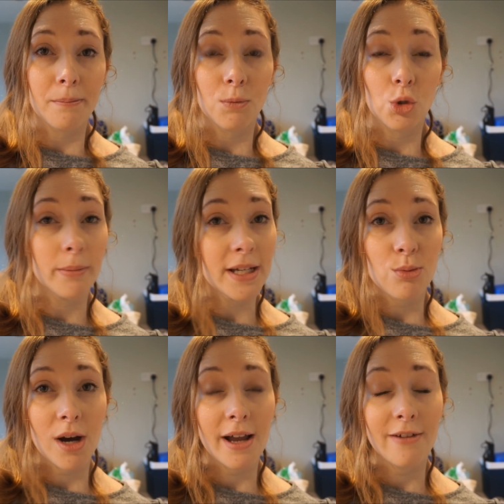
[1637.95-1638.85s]
your
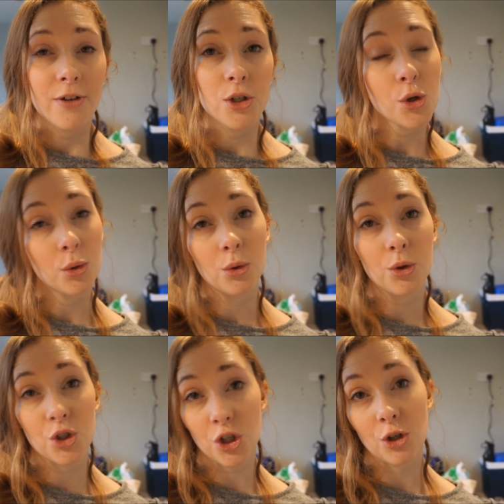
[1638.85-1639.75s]
midwife,
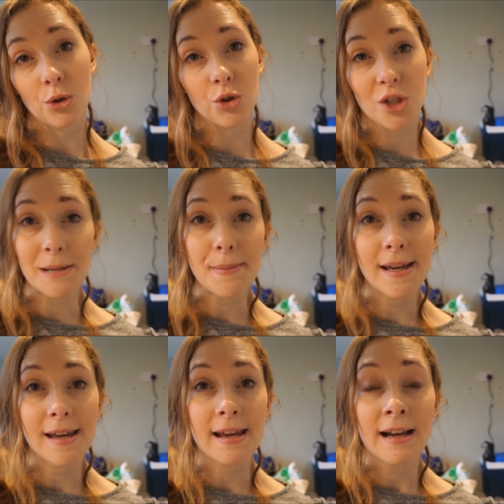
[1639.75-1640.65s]
talk to your
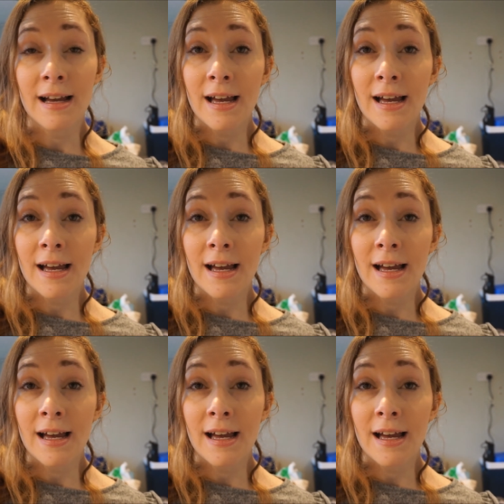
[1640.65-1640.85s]
GP,